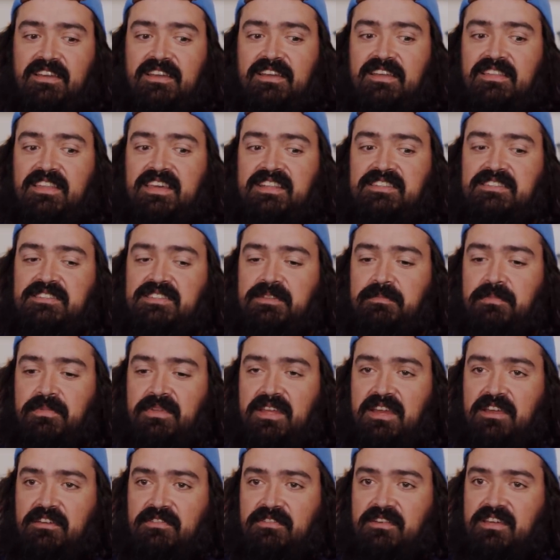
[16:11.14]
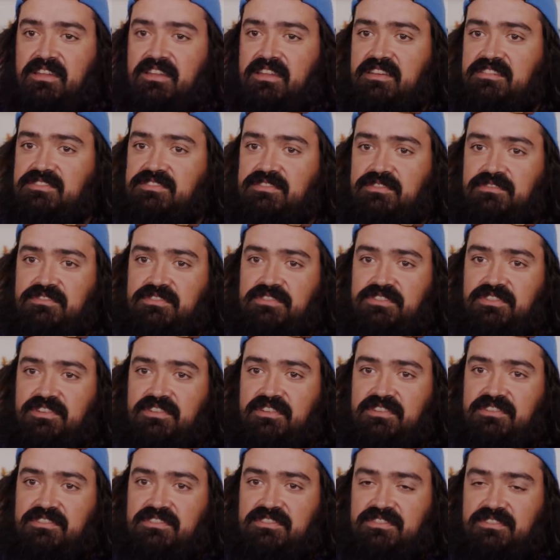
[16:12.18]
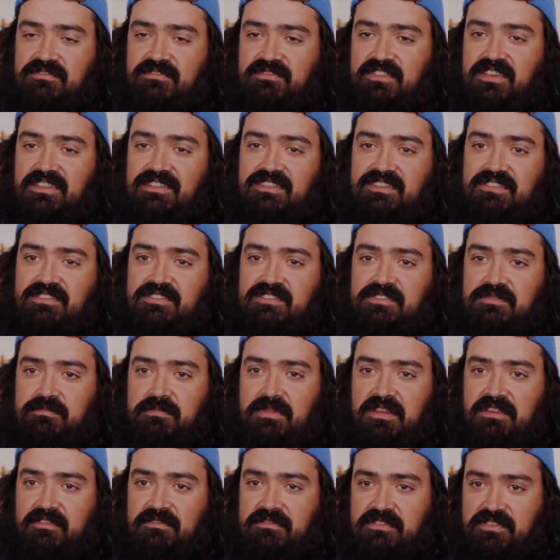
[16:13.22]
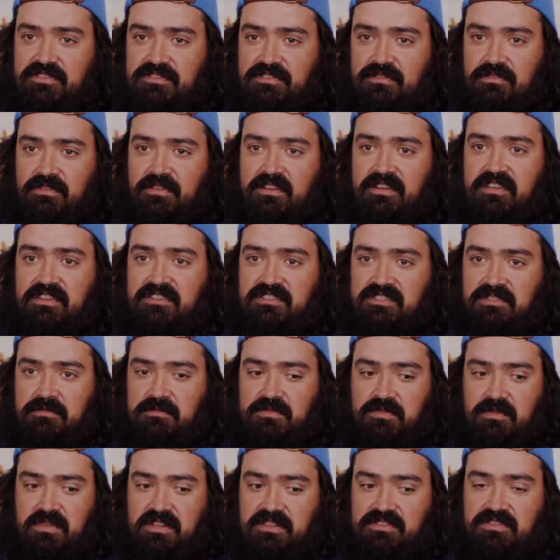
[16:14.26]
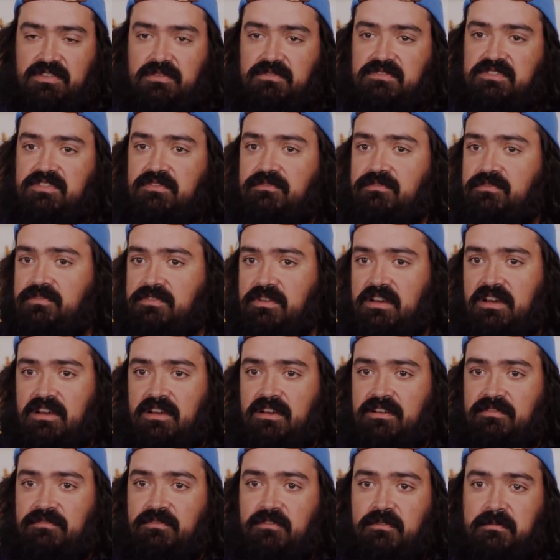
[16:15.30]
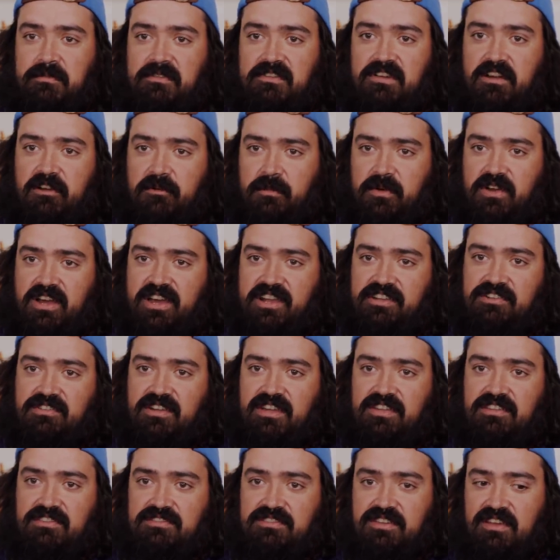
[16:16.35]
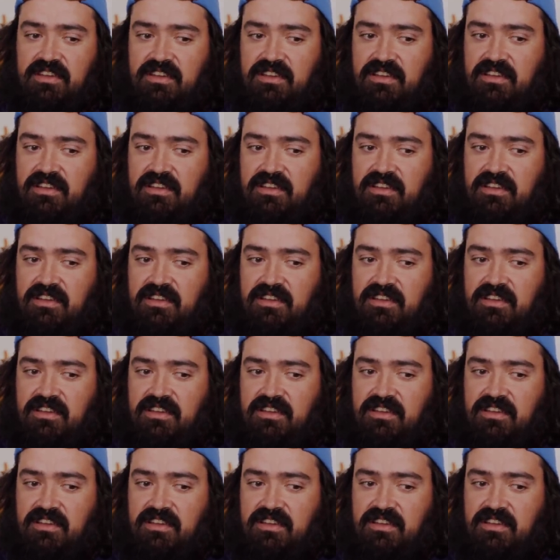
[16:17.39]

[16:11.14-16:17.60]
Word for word: And that's the plant creating its own sugars to feed those beneficial organisms with its own uh, form of carbohydrates